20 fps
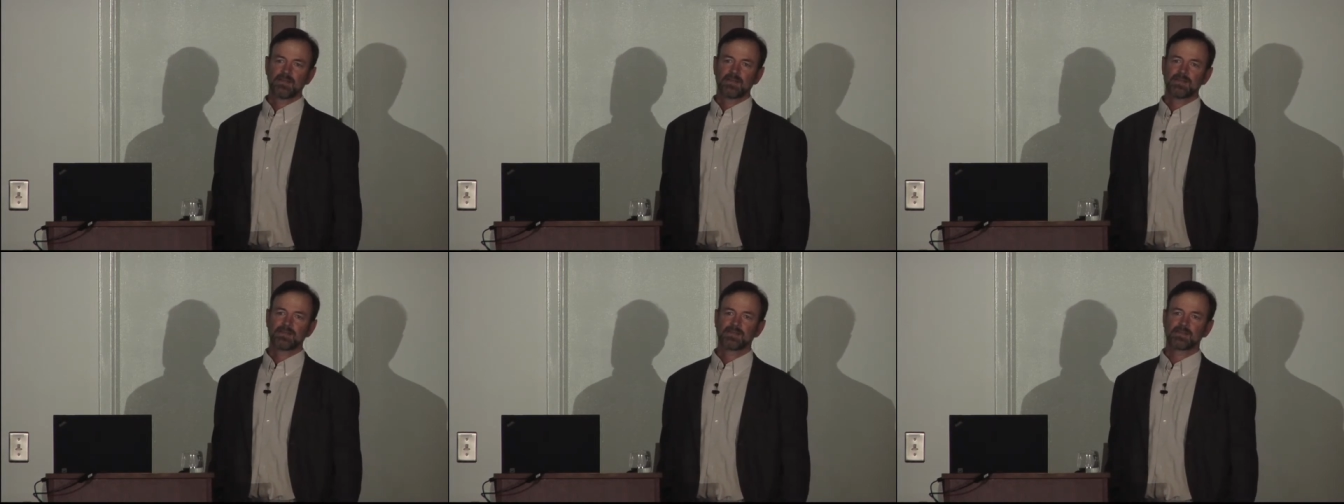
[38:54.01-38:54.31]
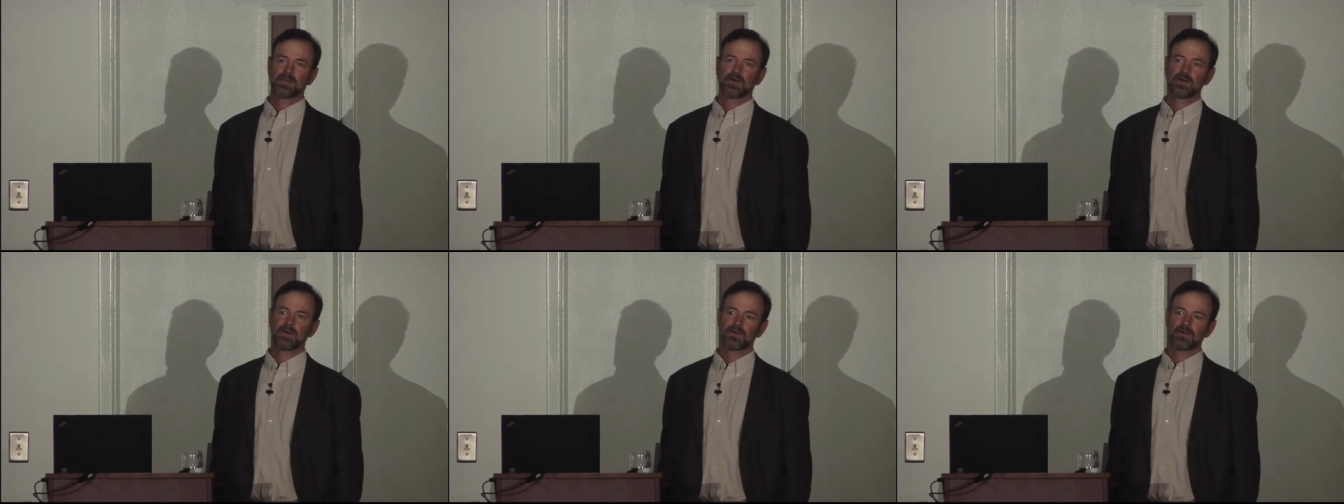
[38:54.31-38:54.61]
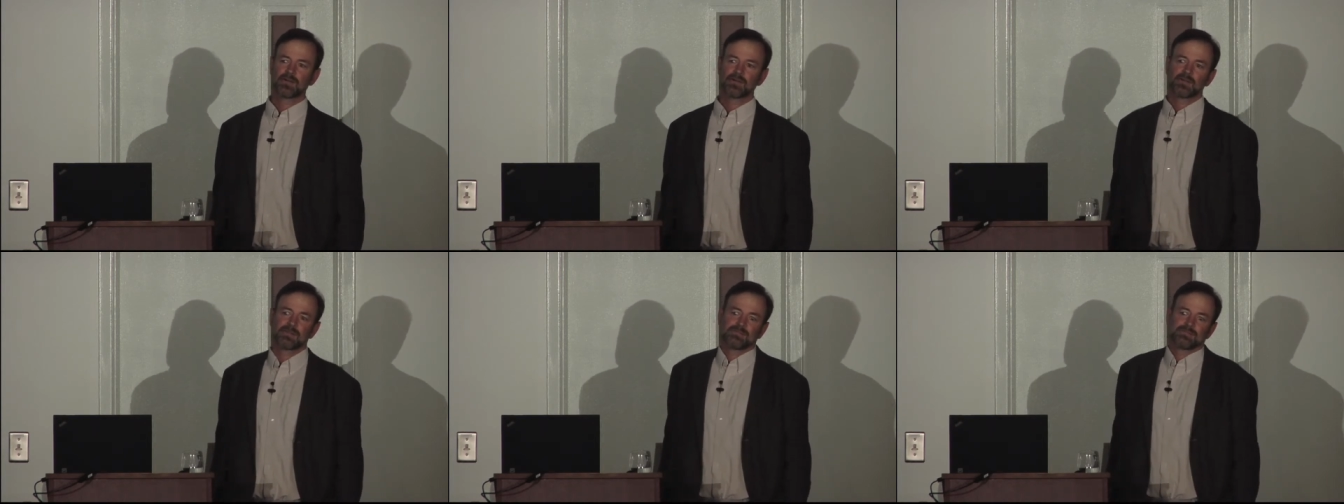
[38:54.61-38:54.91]

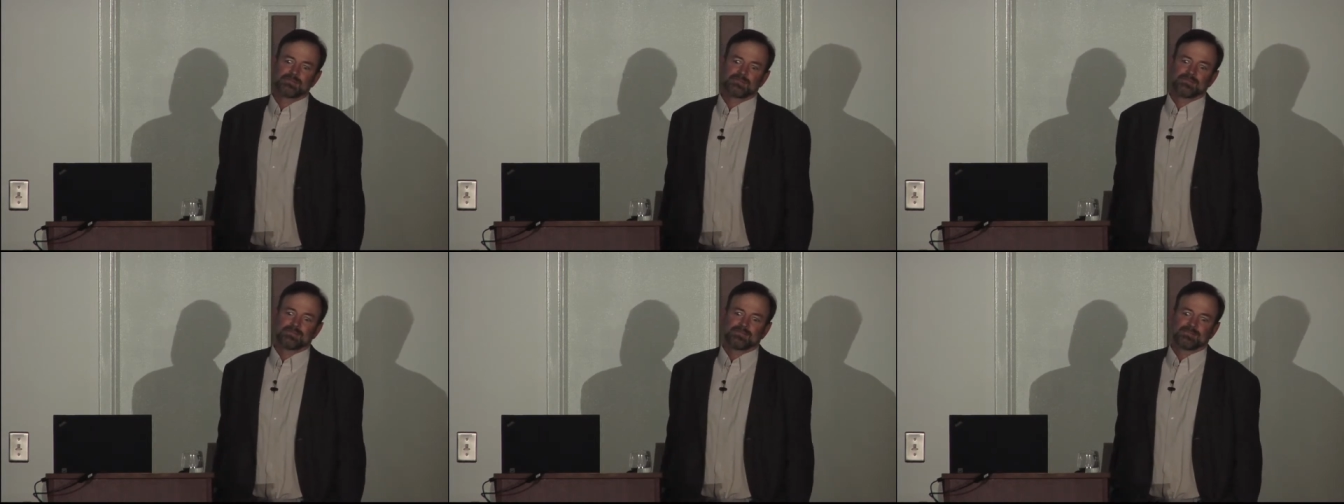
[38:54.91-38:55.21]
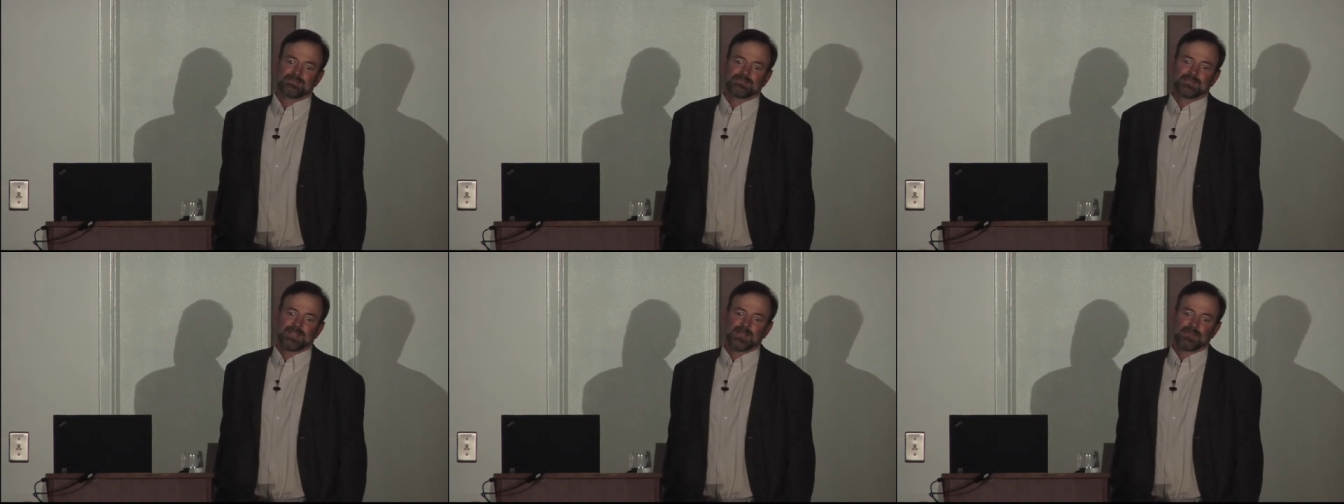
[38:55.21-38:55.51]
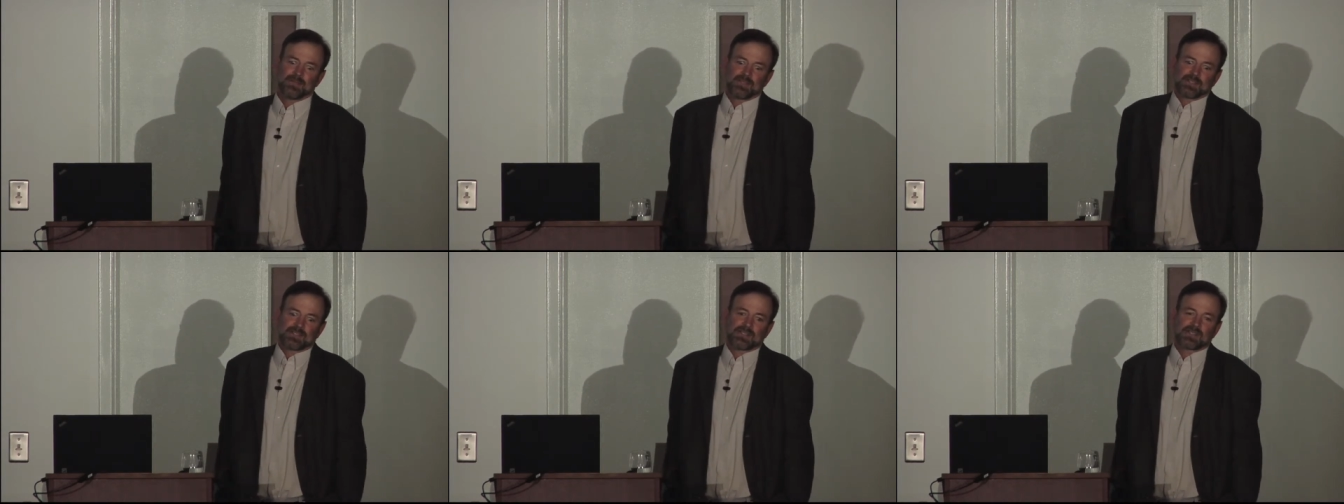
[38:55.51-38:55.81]
So
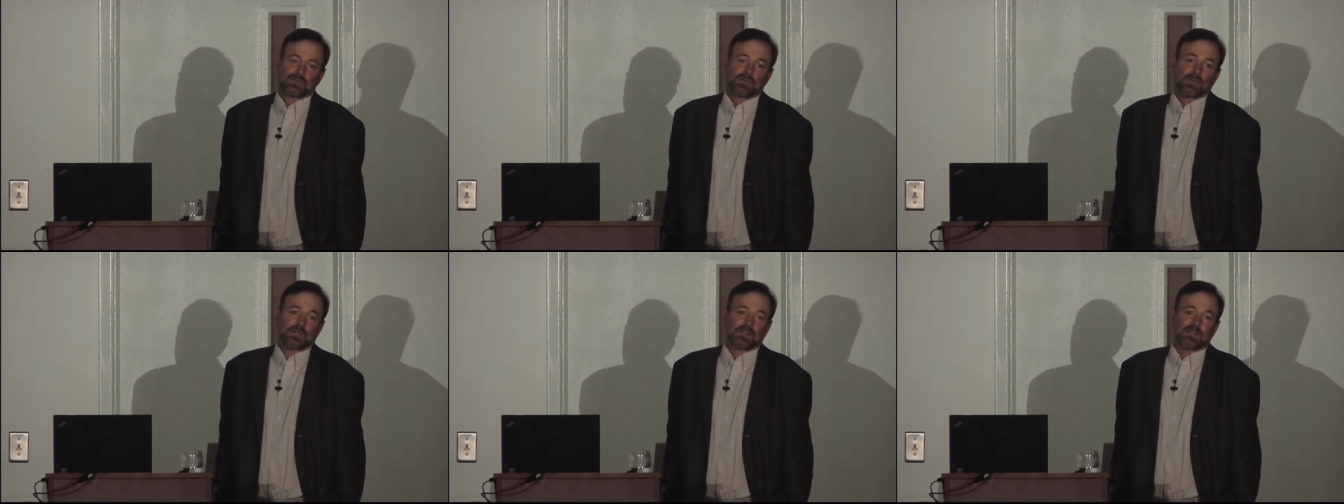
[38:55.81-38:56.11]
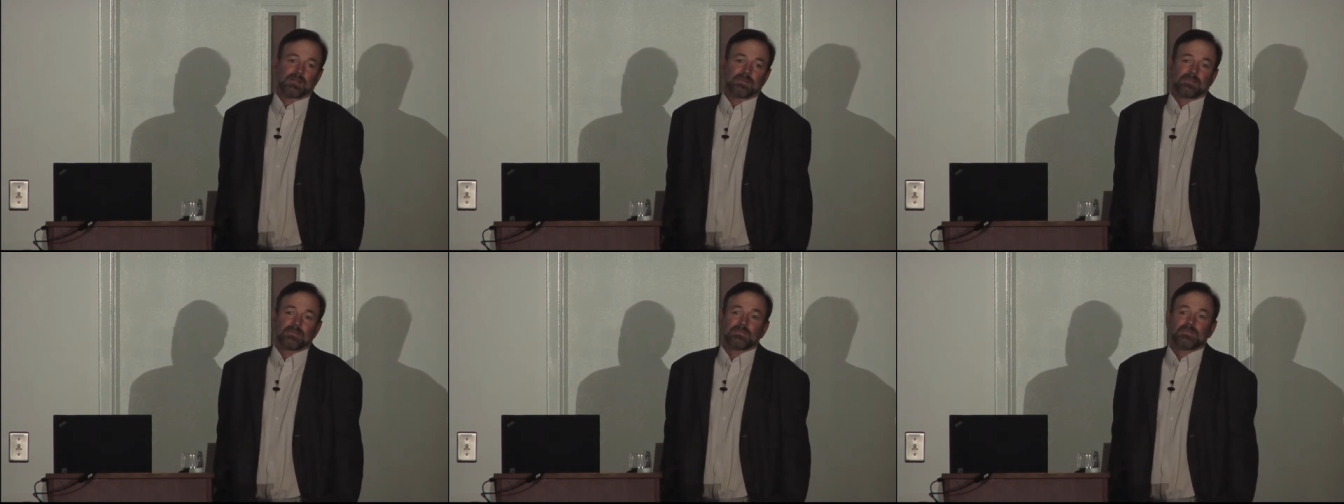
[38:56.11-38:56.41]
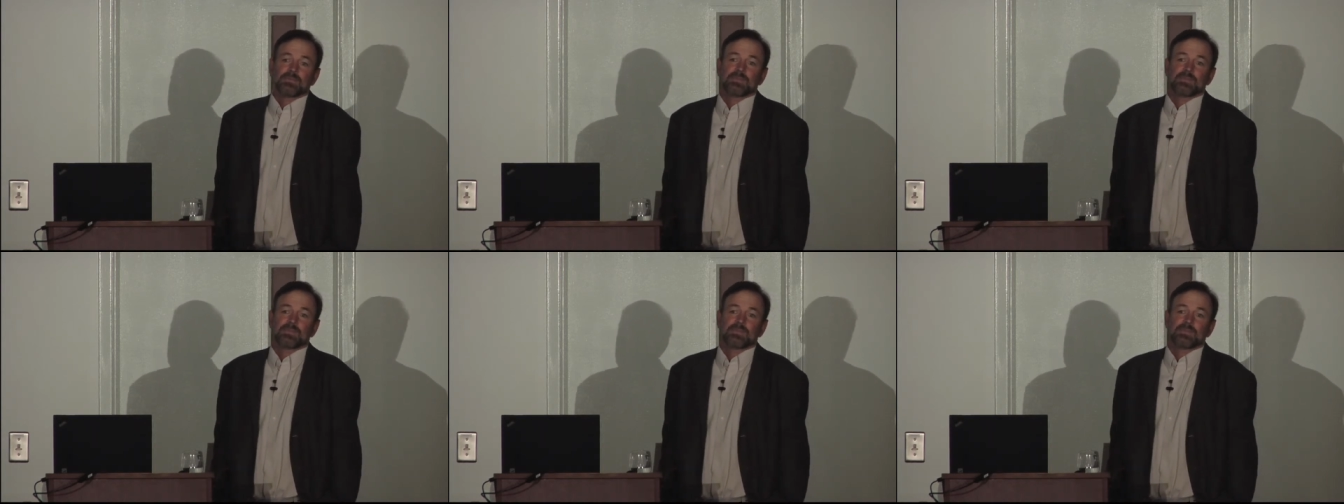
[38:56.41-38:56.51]
it was the squirrel